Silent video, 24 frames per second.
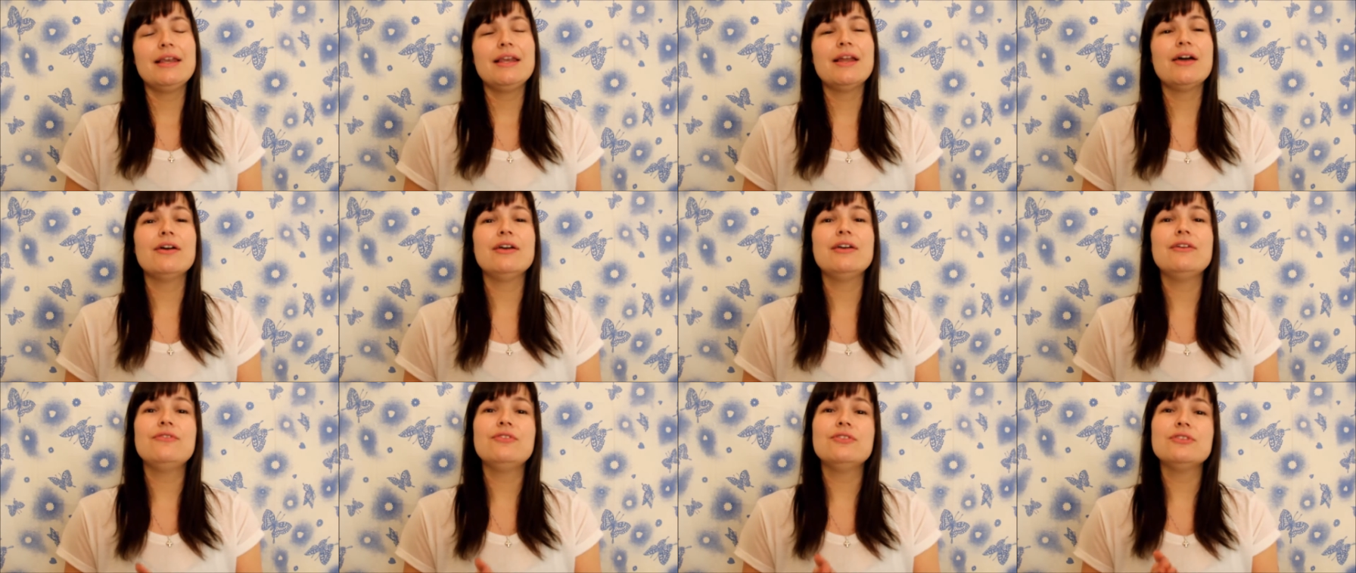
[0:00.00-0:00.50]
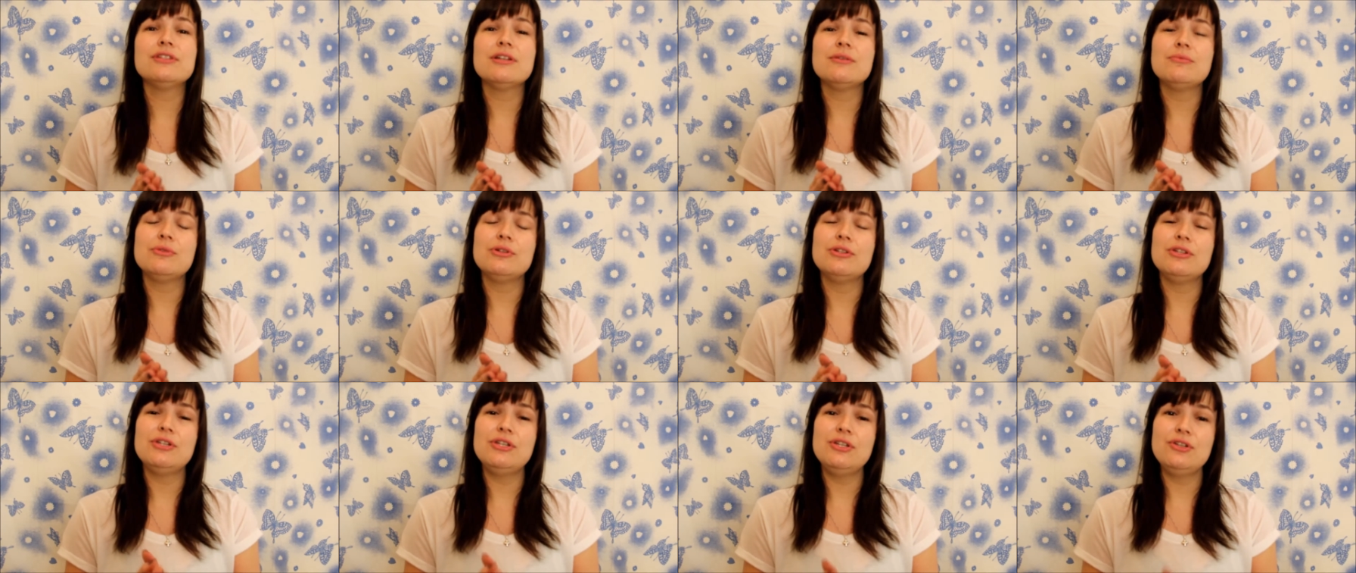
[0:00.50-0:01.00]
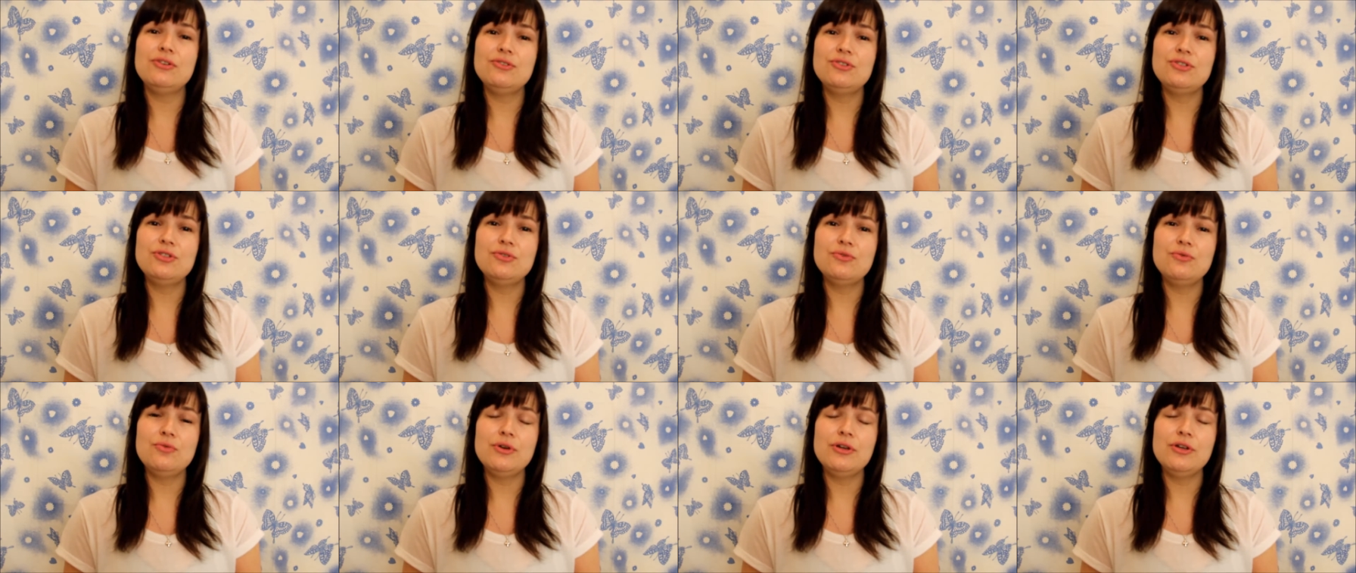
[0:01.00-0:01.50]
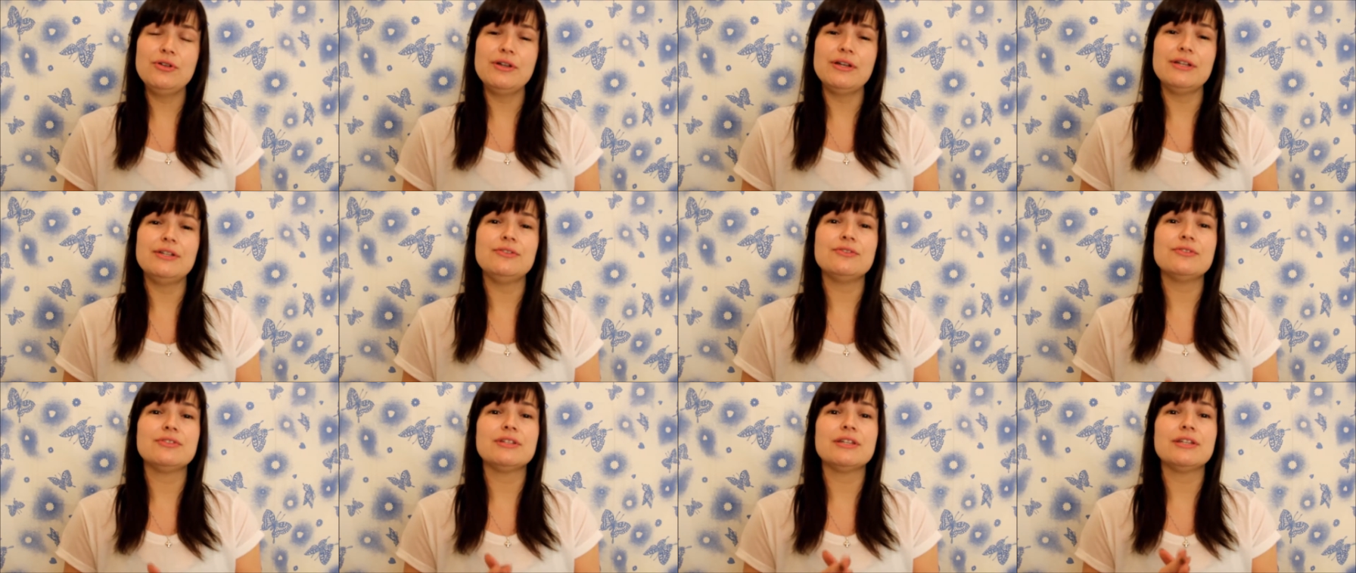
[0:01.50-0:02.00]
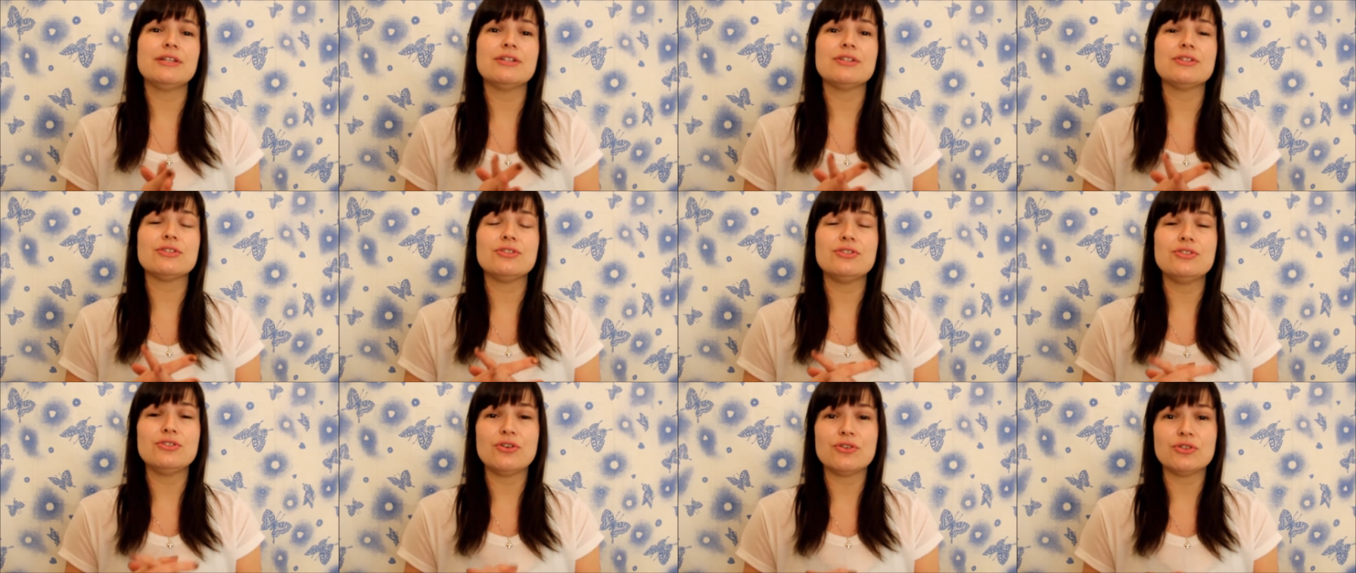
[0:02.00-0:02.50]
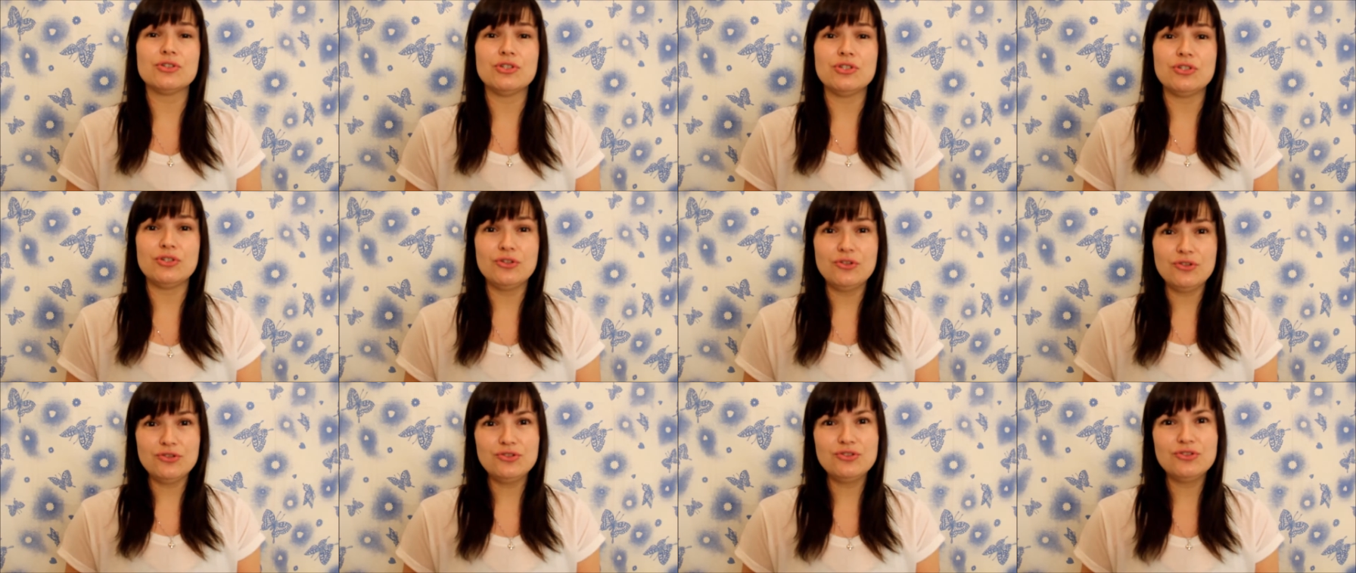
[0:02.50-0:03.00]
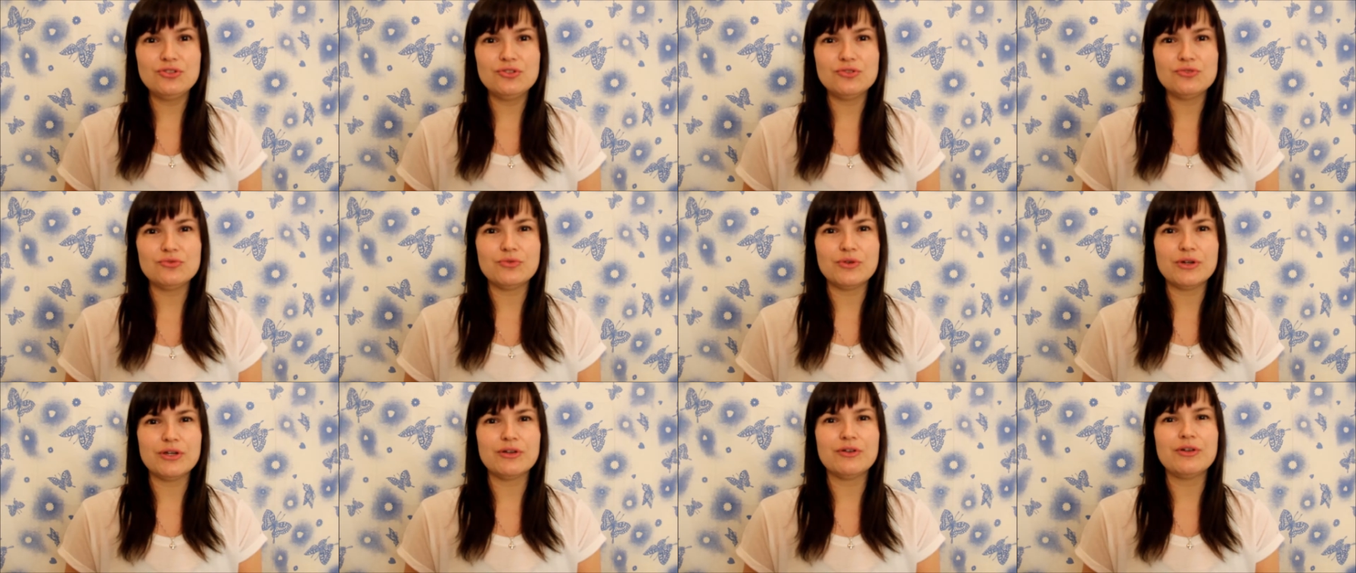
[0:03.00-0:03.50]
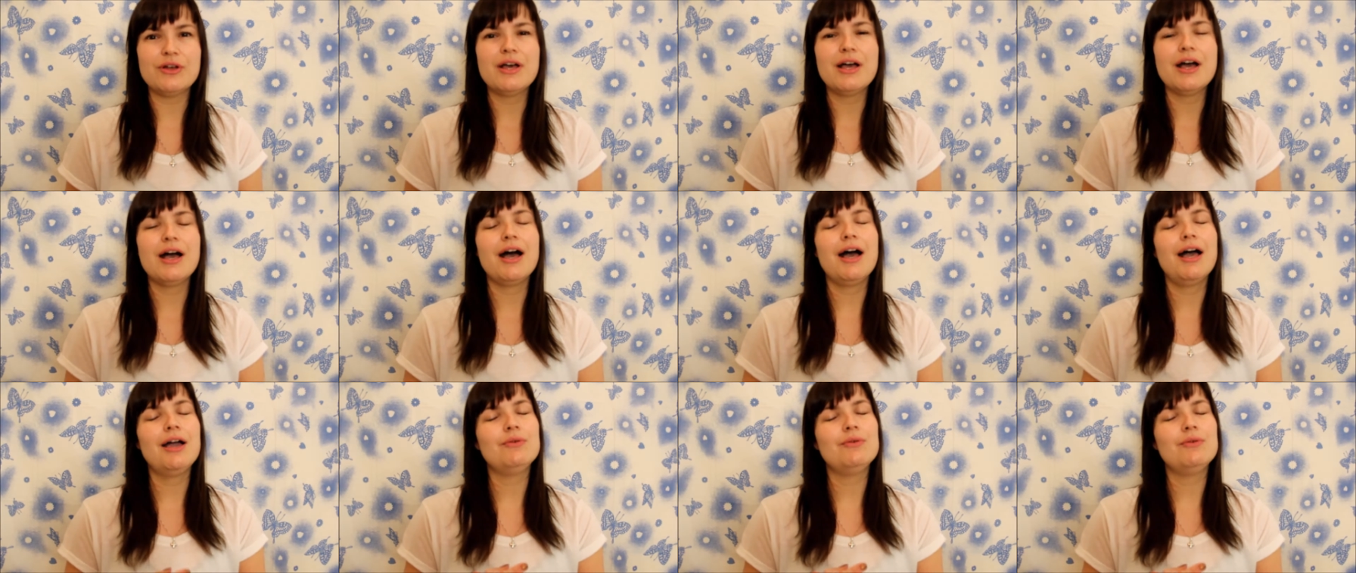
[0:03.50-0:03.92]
Now, if you're someone new to oil and your skin is not used to oil,